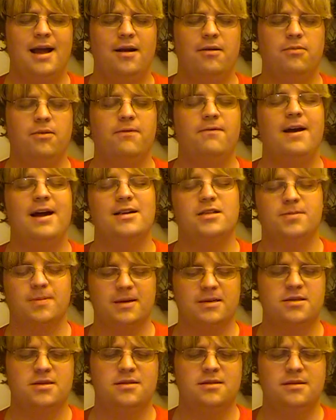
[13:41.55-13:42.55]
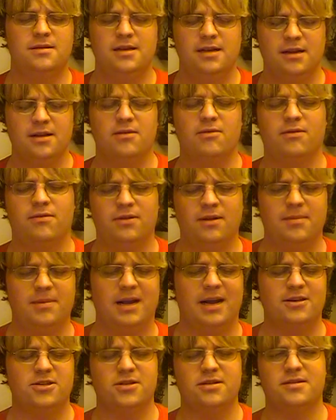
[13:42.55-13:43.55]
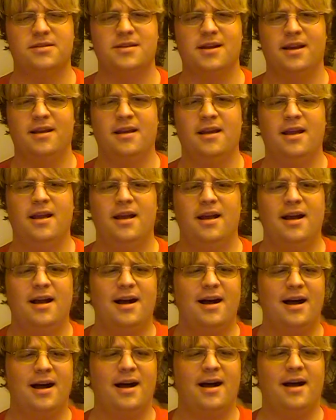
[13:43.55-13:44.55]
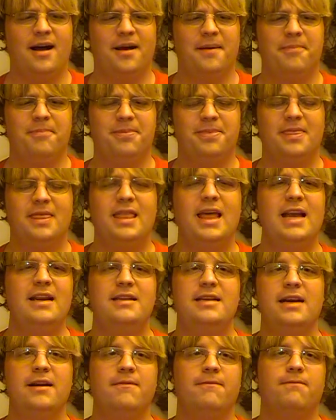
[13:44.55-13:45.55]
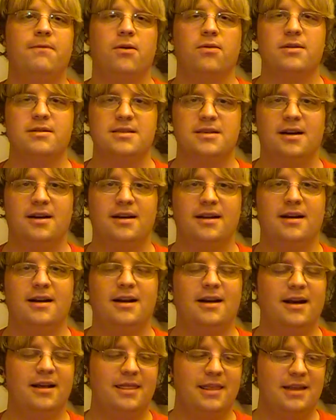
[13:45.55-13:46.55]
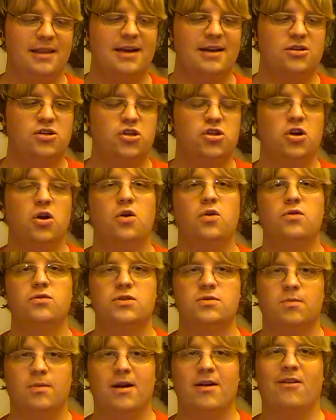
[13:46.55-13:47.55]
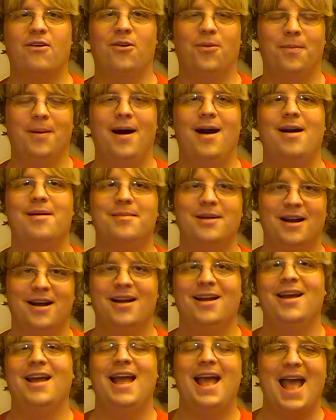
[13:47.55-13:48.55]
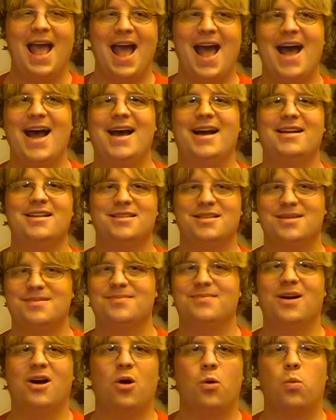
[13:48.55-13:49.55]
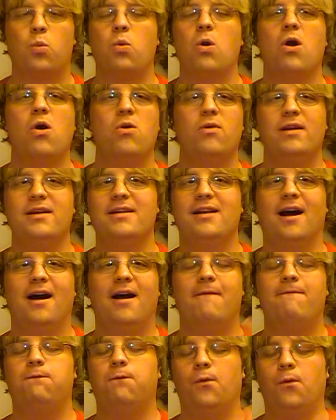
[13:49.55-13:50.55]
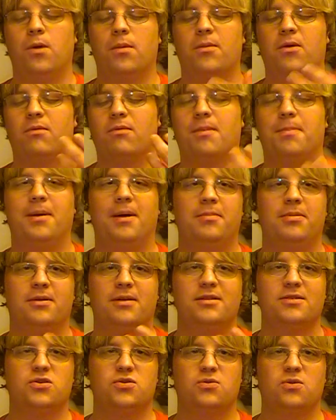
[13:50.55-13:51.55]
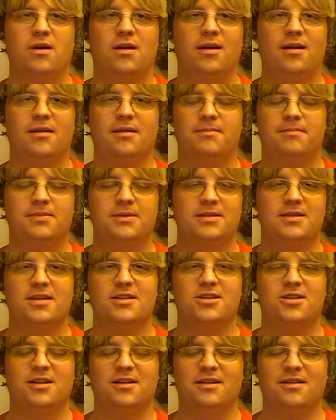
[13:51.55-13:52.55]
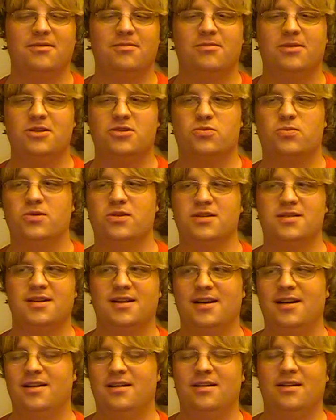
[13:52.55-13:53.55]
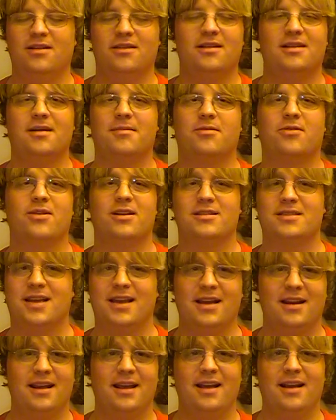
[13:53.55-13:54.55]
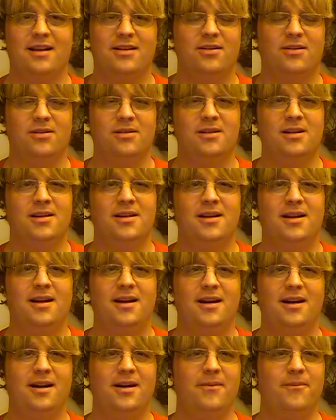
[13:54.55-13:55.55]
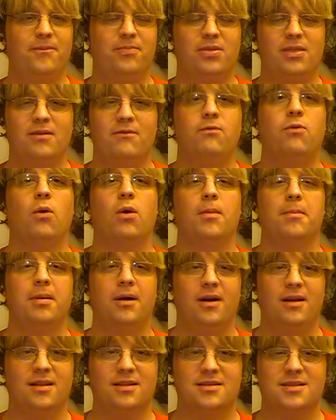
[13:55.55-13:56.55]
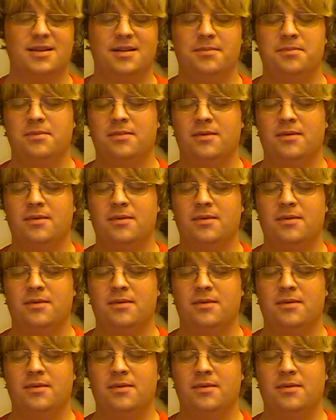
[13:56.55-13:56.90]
with aspects dealing with Libya, I should say, they didn't focus on it, and I think that shows where Obama has eroded a former Republican strong position, which was, you know, the Democrats can't handle foreign policy.